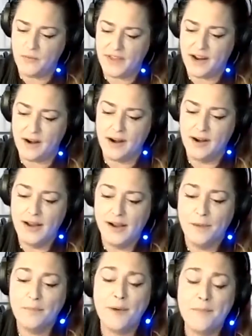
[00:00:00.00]
out there,
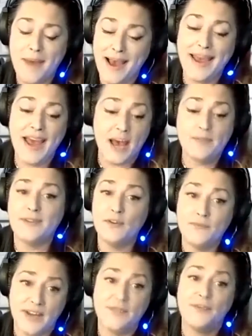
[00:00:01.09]
but my
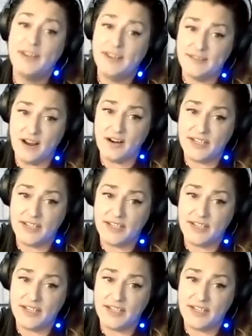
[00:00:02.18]
absolute favorite is